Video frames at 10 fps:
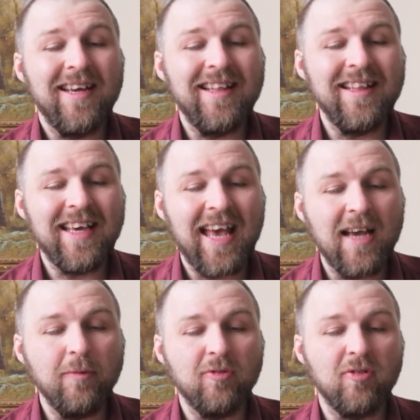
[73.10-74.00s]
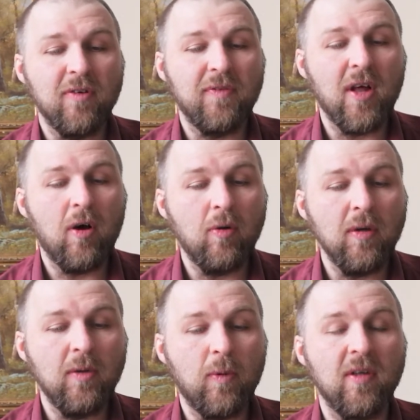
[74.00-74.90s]
In the council of the
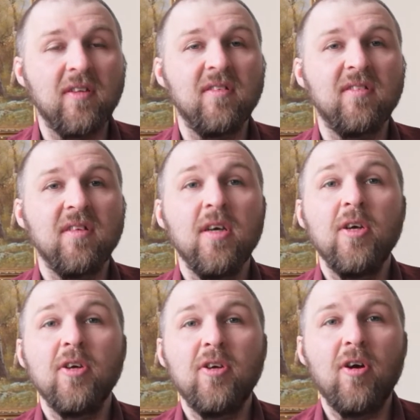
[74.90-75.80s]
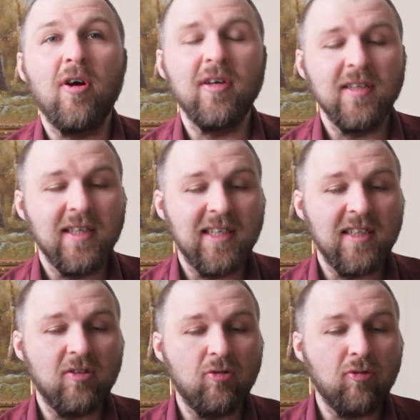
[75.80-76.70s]
holy ones, God
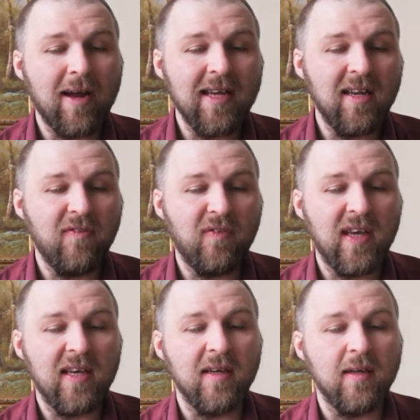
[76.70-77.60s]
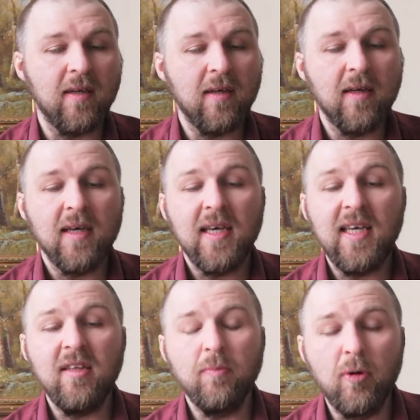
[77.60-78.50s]
is greatly feared.
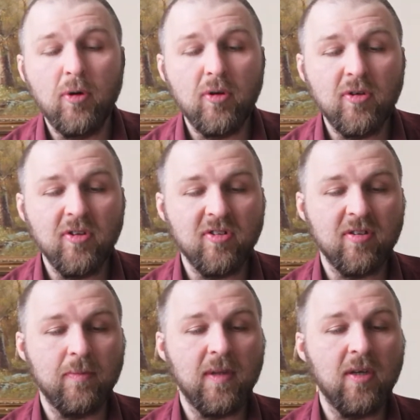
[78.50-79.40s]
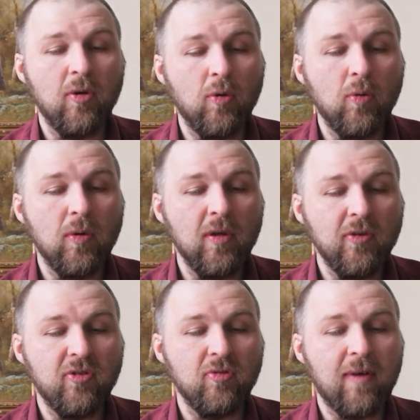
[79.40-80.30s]
He is more awesome than all
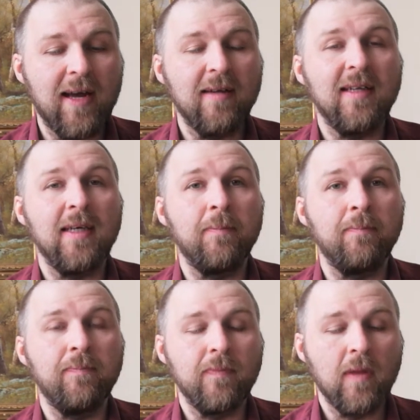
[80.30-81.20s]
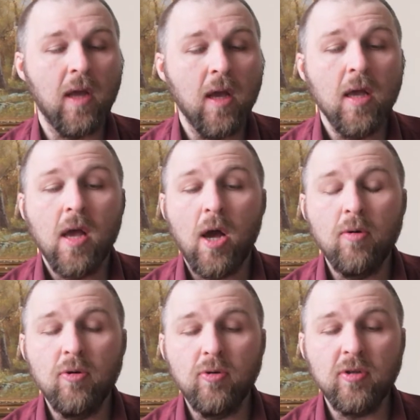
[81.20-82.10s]
who surround him. O
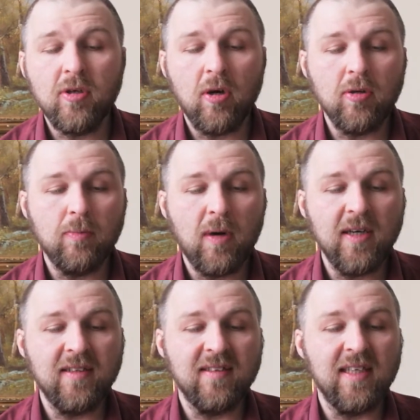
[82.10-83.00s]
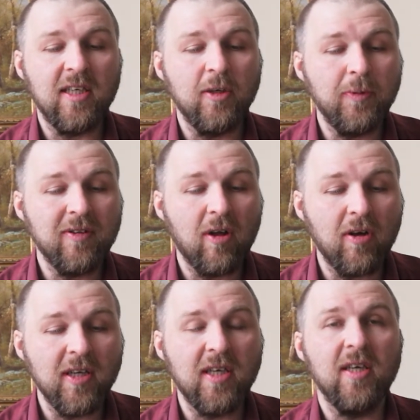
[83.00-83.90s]
Lord God Almighty, who is
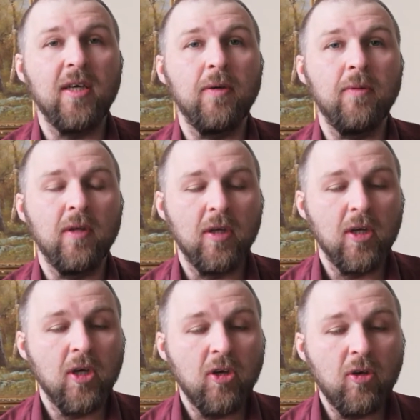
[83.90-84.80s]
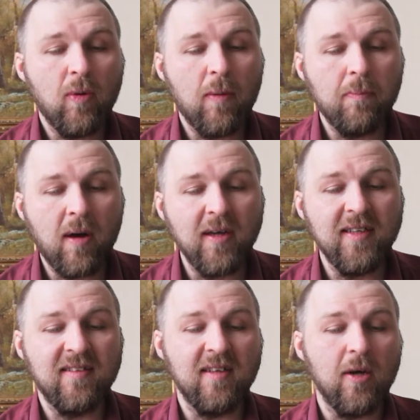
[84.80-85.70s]
like you? You are
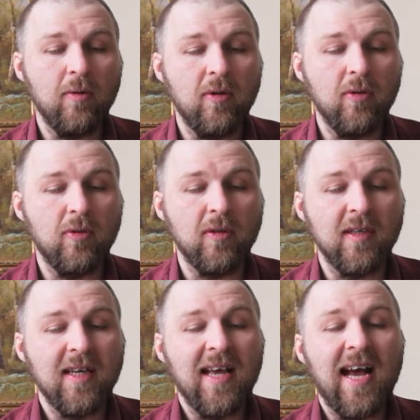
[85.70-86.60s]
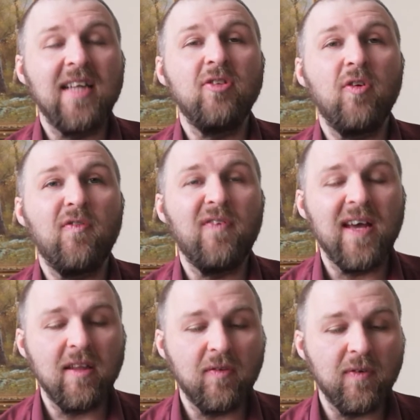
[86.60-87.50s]
mighty, O Lord, and your
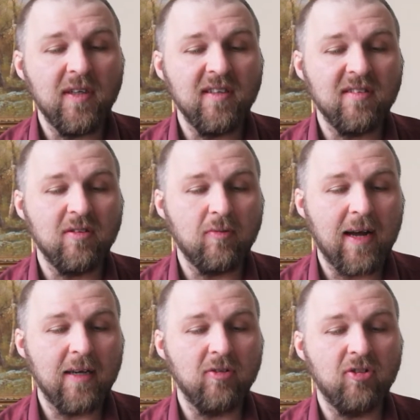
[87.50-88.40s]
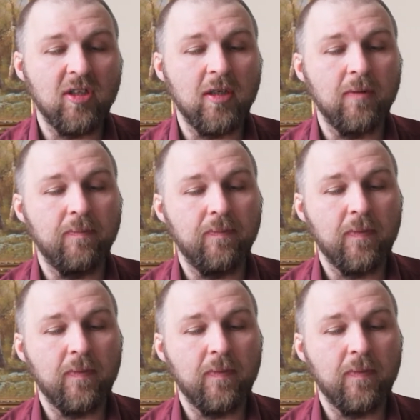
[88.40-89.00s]
faithfulness surrounds you.